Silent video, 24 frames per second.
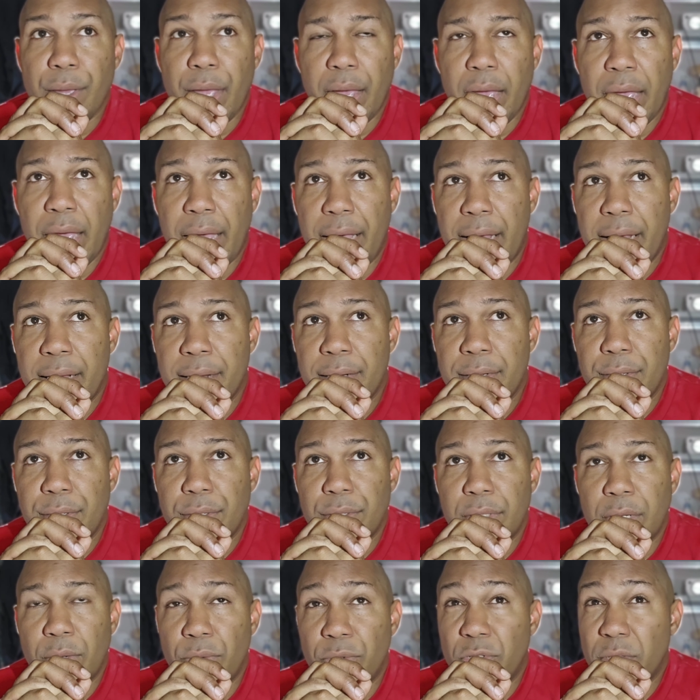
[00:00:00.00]
And
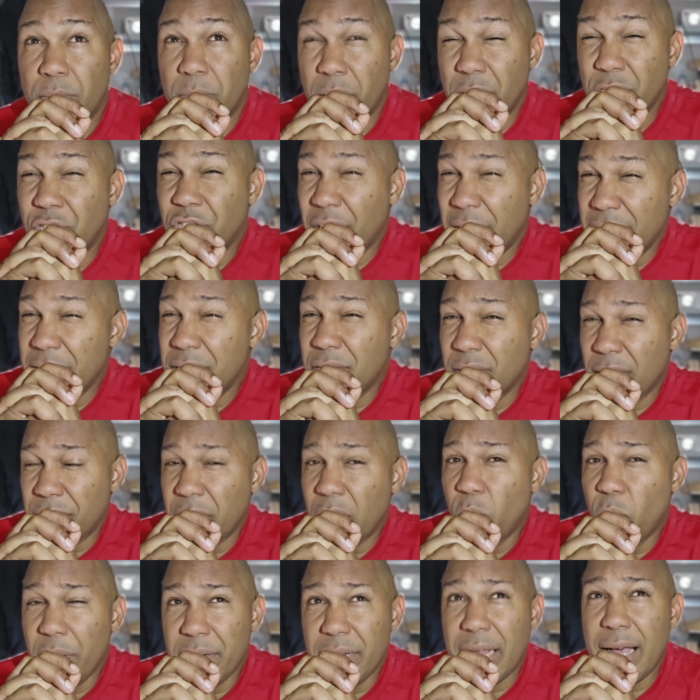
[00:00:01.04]
there was some other shady stuff
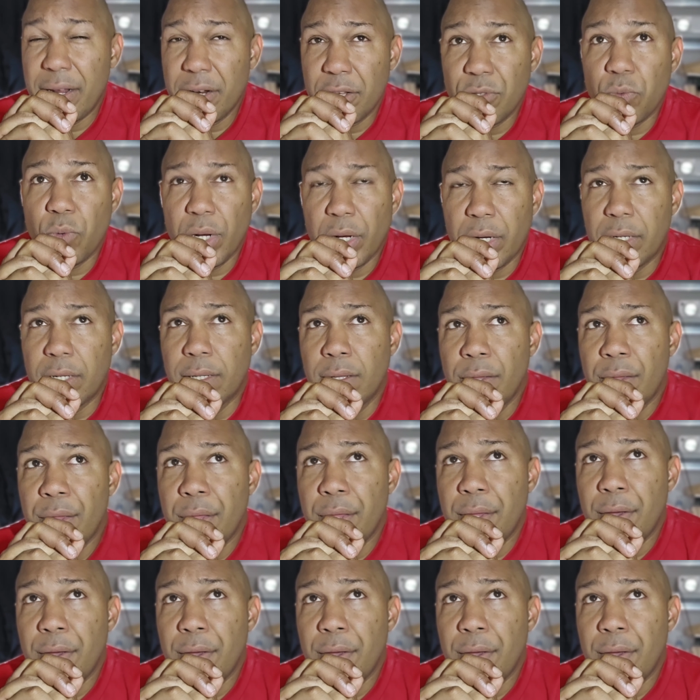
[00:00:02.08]
that went down as well.